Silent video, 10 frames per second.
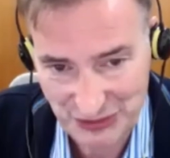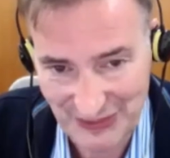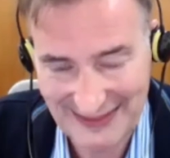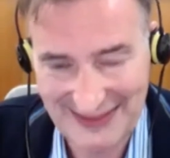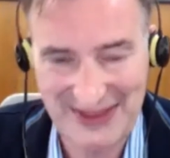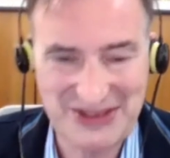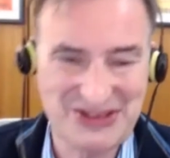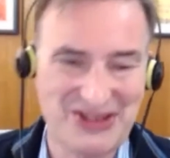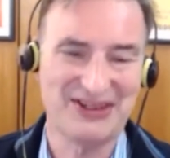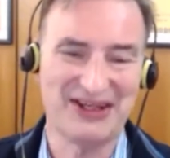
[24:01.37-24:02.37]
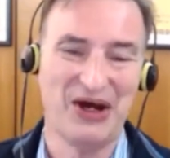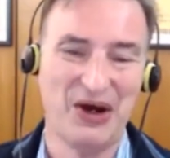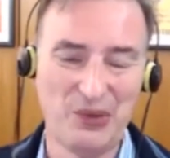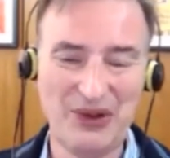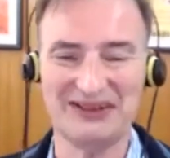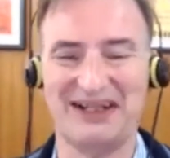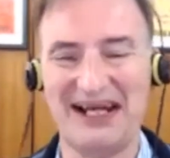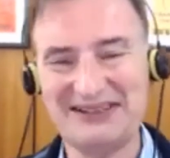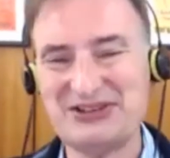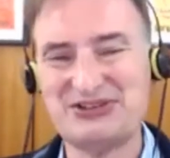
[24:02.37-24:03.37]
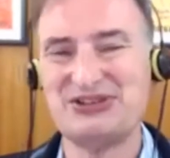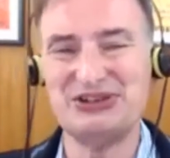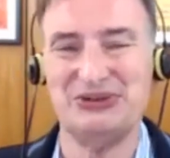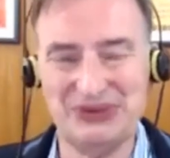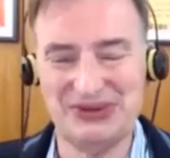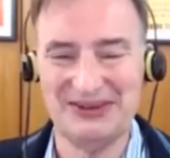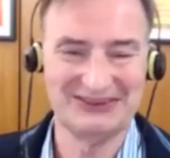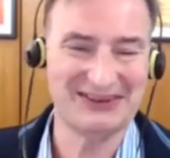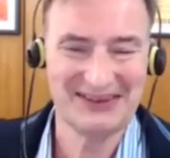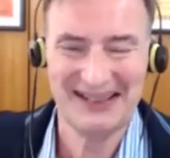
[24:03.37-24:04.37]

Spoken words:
And here's the thing. We like to delude. Look,